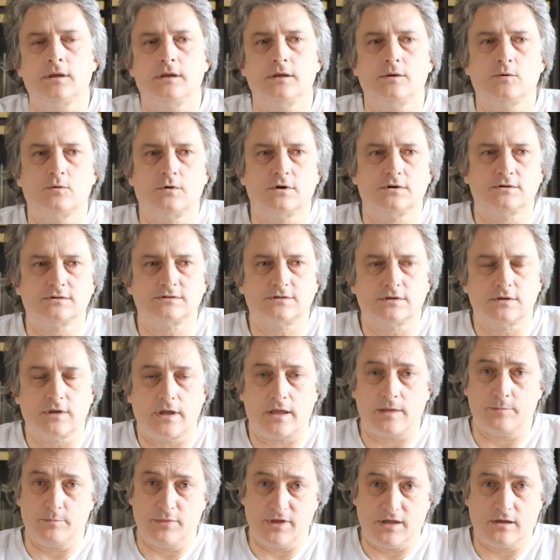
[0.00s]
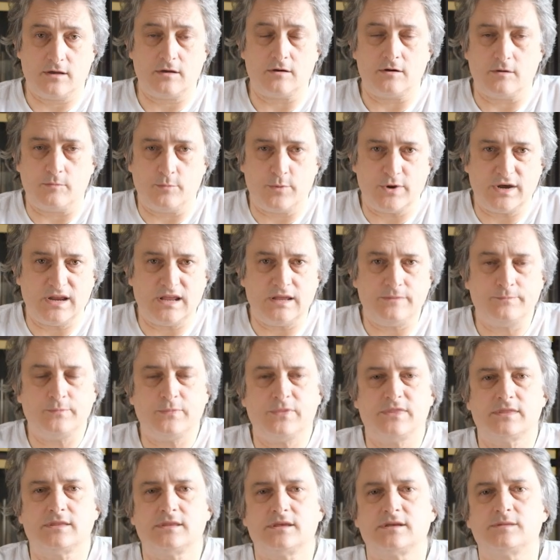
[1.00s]
It was a big company
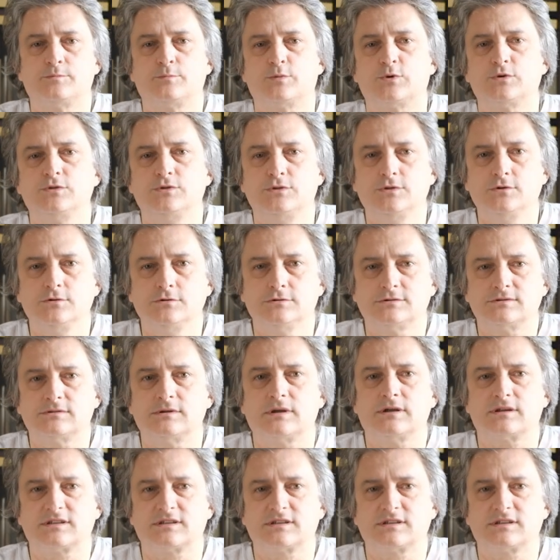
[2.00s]
that produced